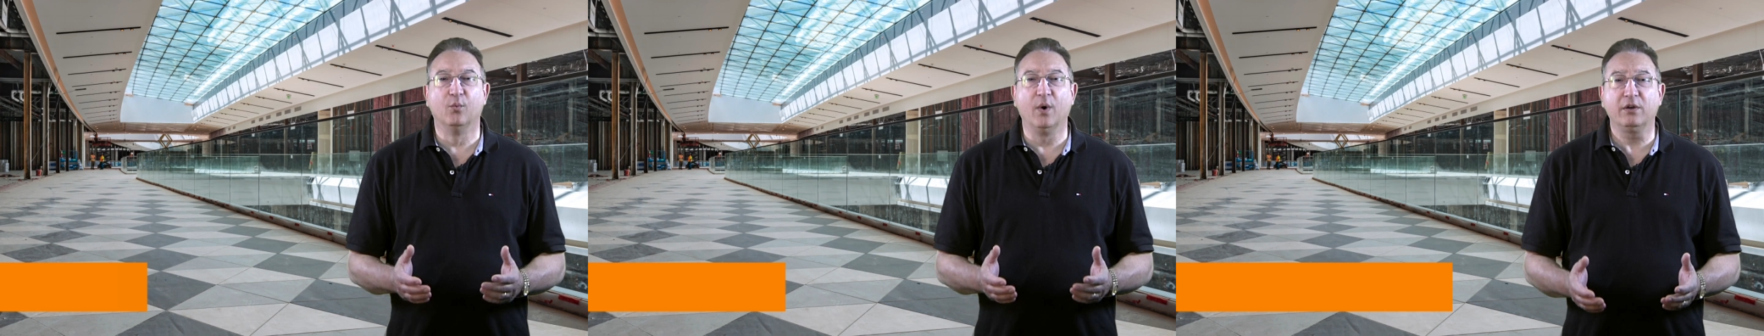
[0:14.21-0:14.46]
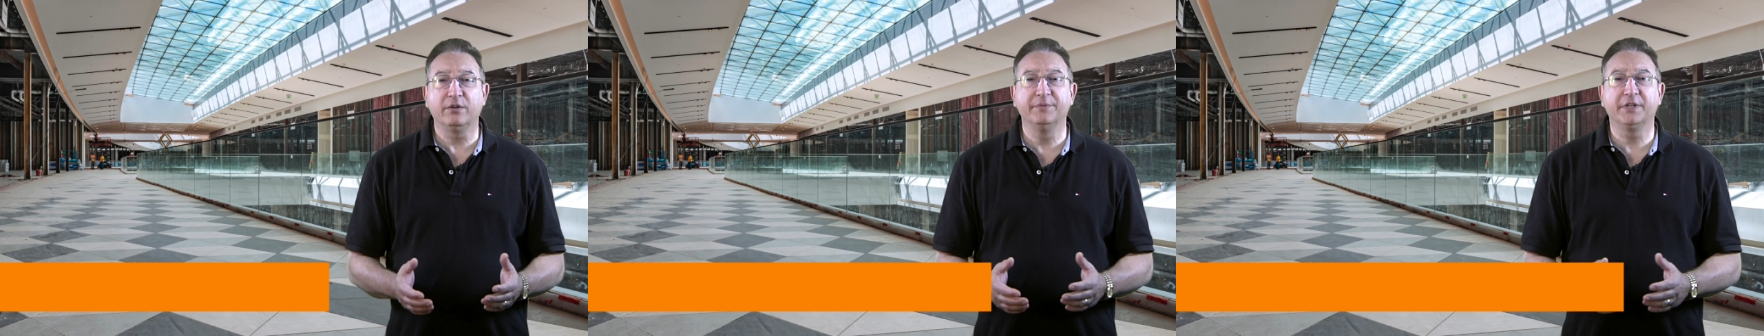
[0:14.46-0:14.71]

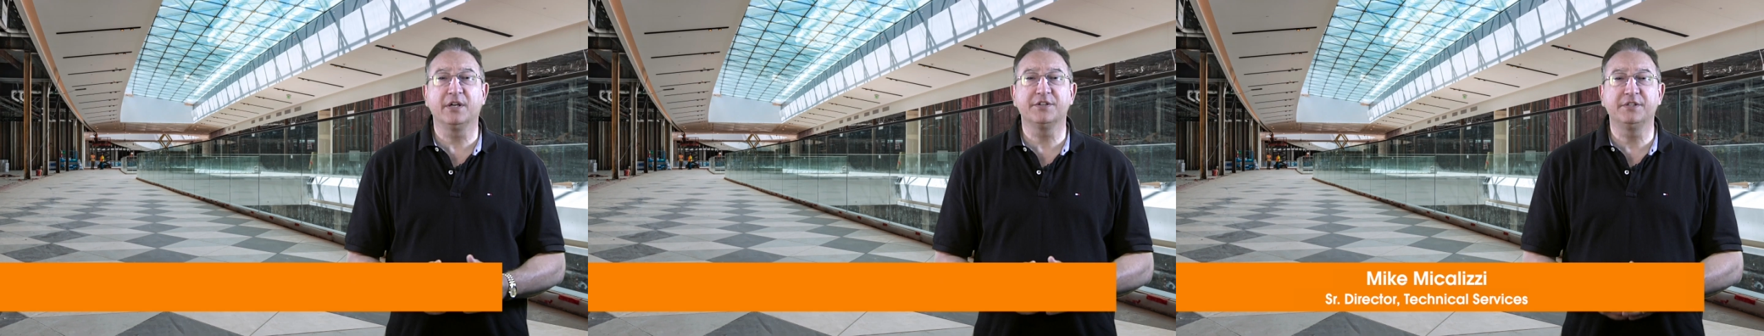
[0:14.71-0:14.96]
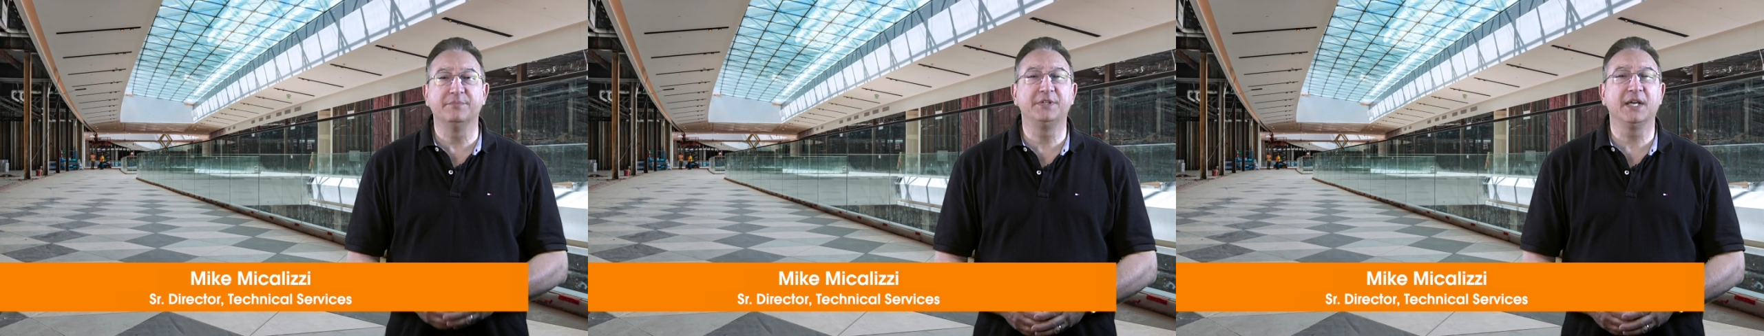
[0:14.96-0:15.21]
Welcome to
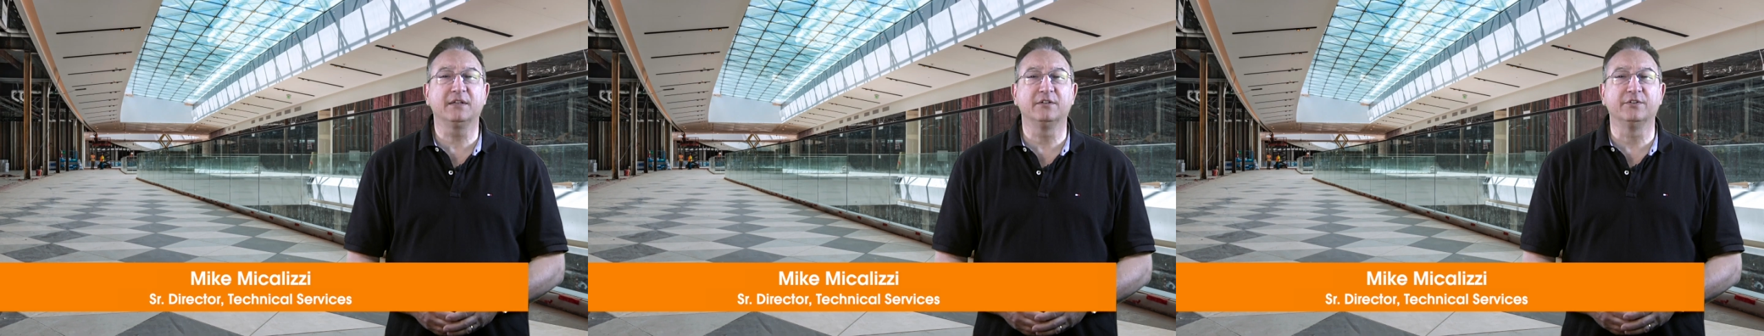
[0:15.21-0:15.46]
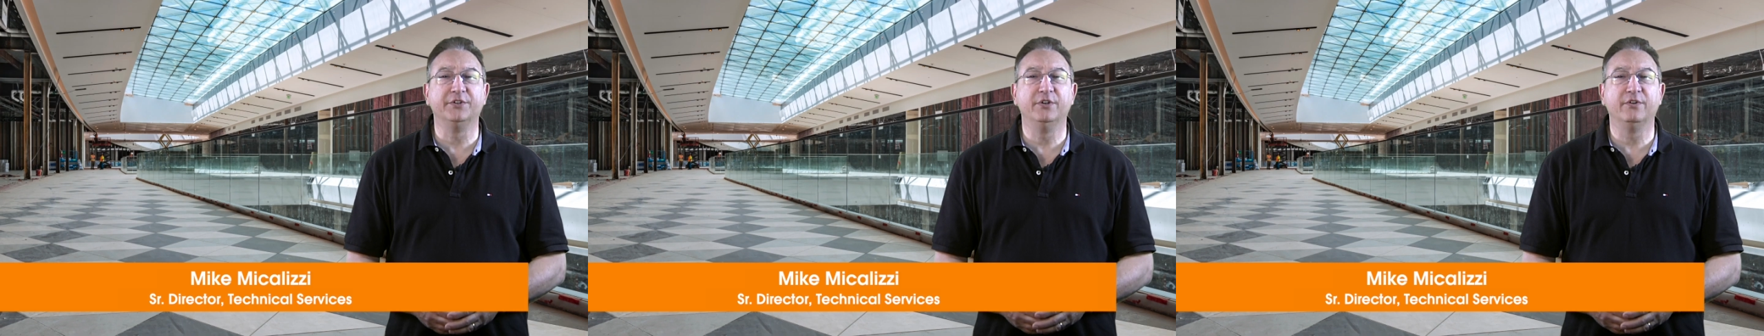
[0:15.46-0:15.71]
Custom
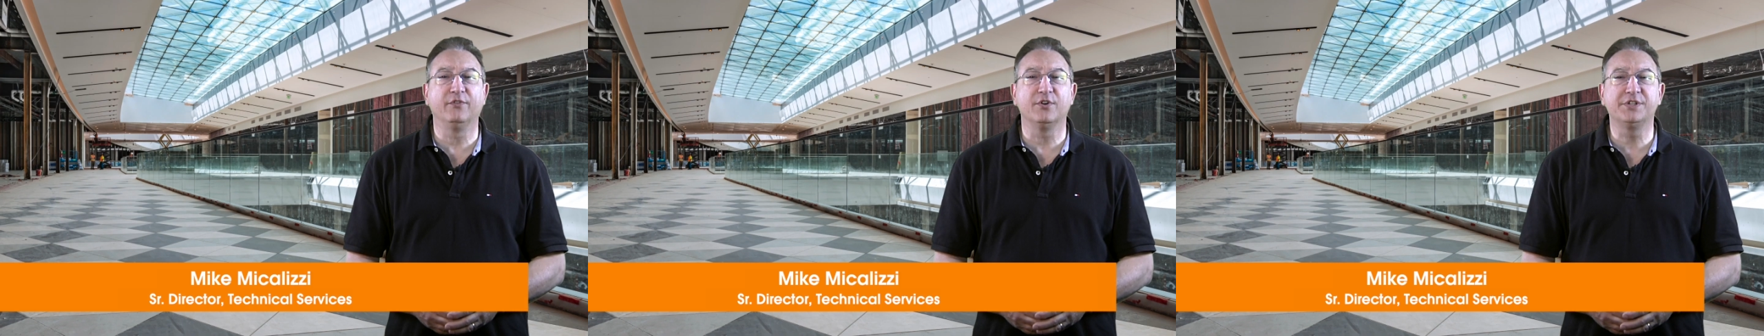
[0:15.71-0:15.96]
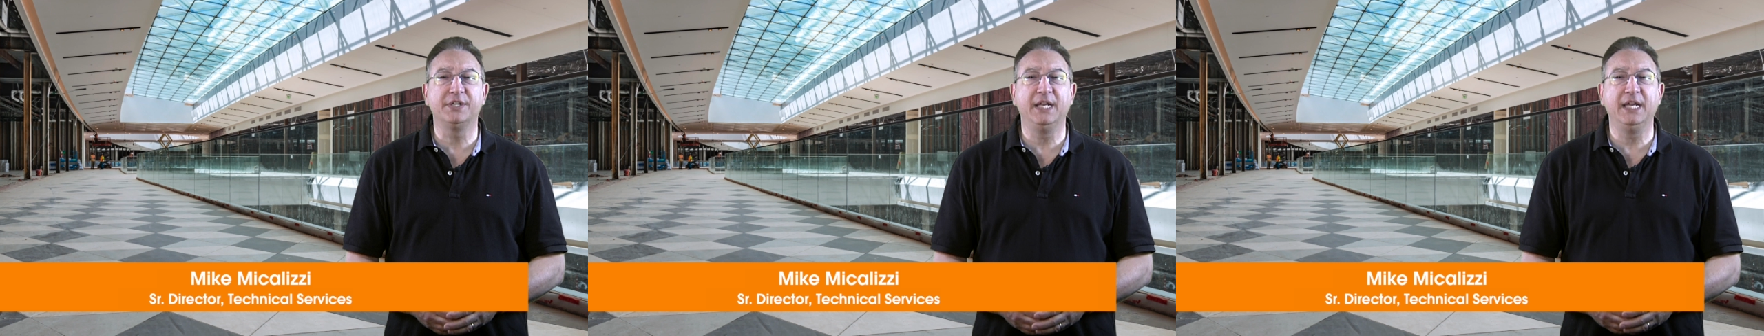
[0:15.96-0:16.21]
Technical
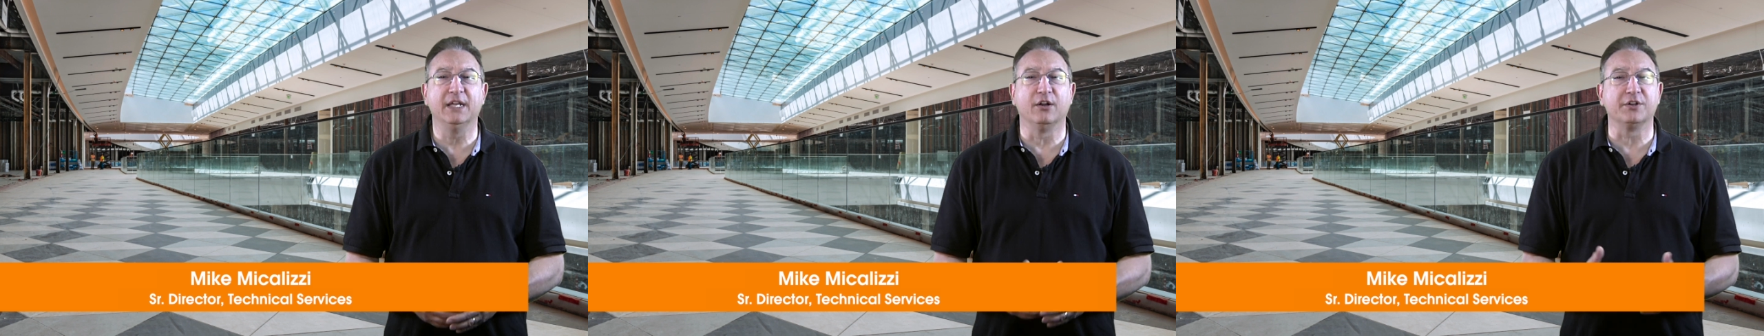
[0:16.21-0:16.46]
University and